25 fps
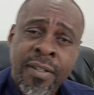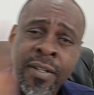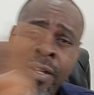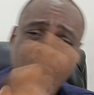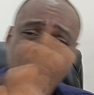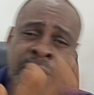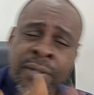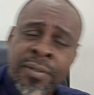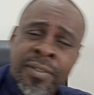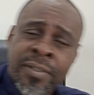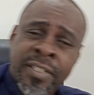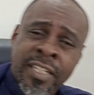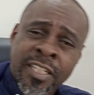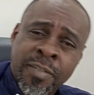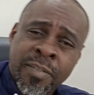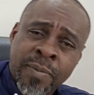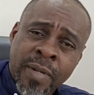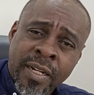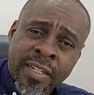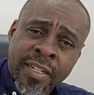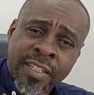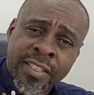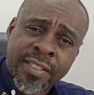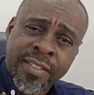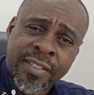All those
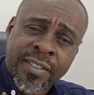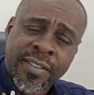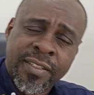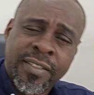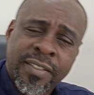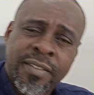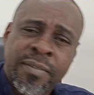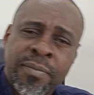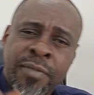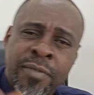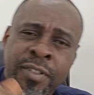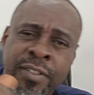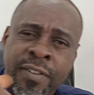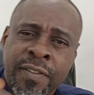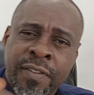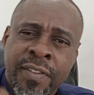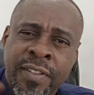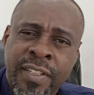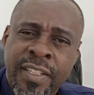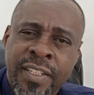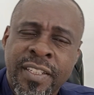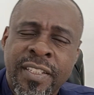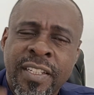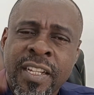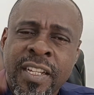explanations, most of the
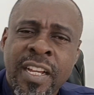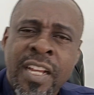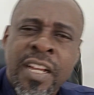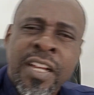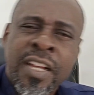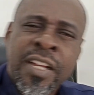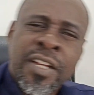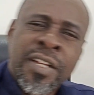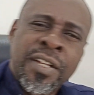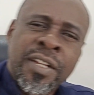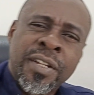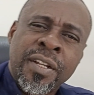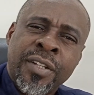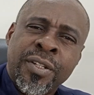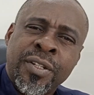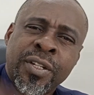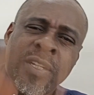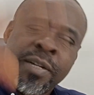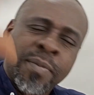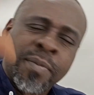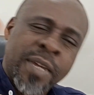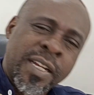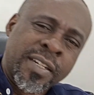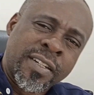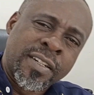things I talk
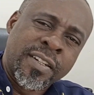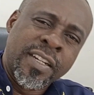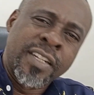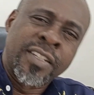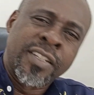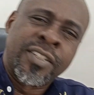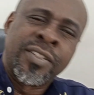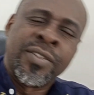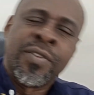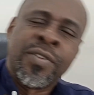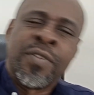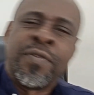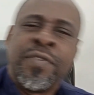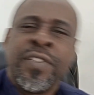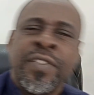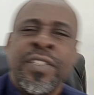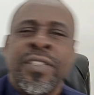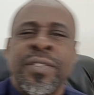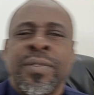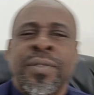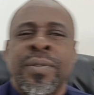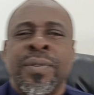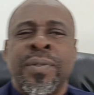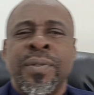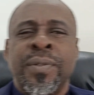about create your
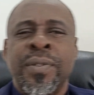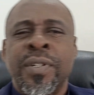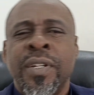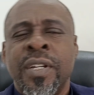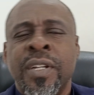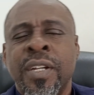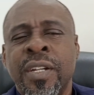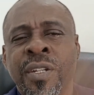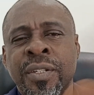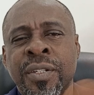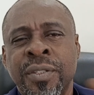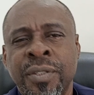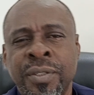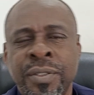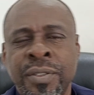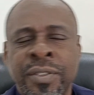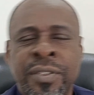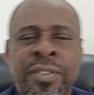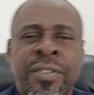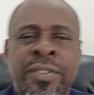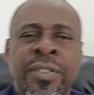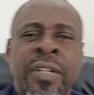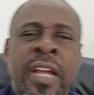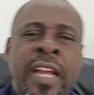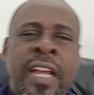video,
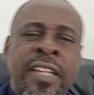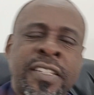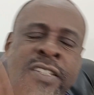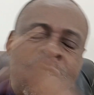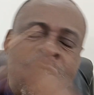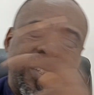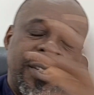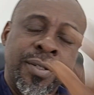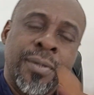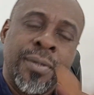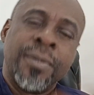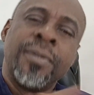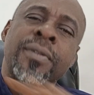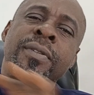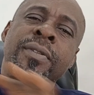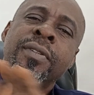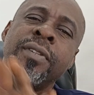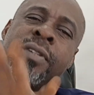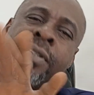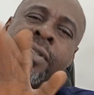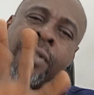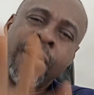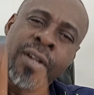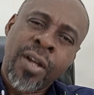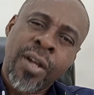use SEO,
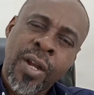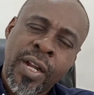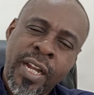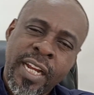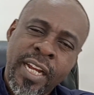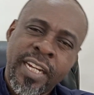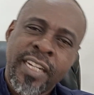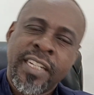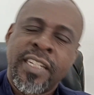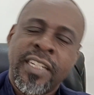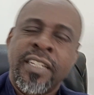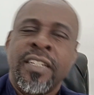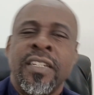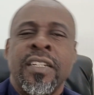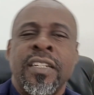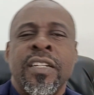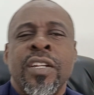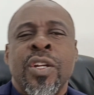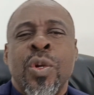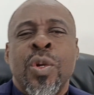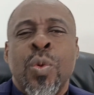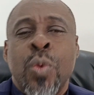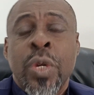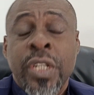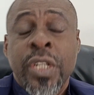organic.
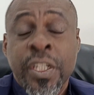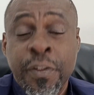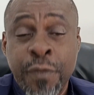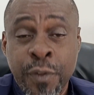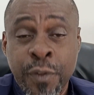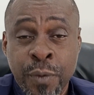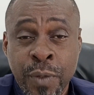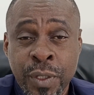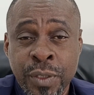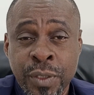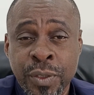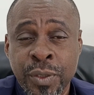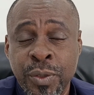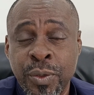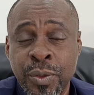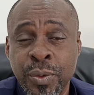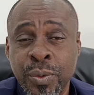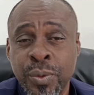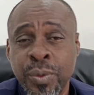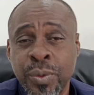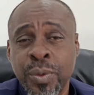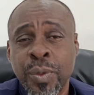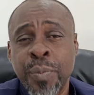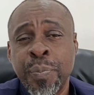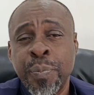What if you want to
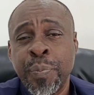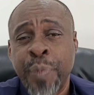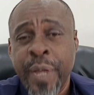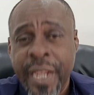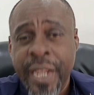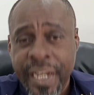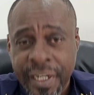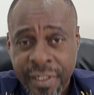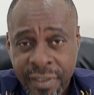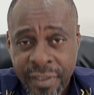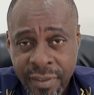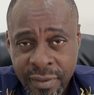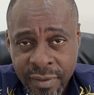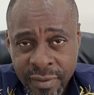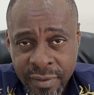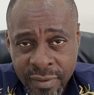do paid?